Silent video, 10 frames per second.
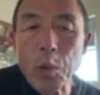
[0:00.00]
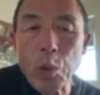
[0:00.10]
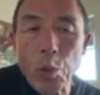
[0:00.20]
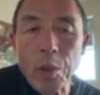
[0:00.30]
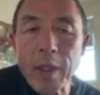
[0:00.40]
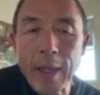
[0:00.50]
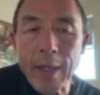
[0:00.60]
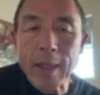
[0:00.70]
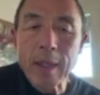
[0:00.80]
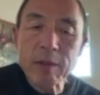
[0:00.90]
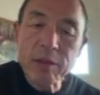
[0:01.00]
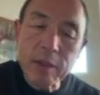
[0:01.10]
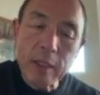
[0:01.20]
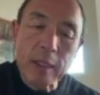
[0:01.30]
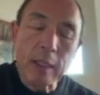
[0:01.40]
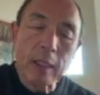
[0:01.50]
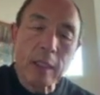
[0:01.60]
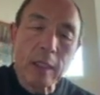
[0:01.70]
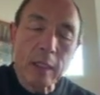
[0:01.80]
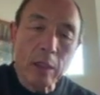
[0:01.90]
learning
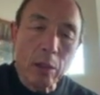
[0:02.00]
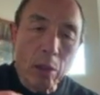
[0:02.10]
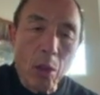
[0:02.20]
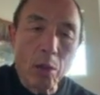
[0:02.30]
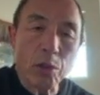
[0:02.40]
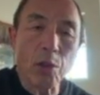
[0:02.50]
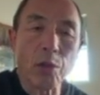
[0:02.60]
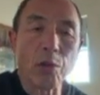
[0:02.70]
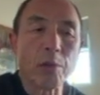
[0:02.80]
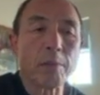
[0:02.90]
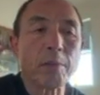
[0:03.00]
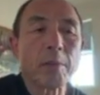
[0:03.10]
IST long term,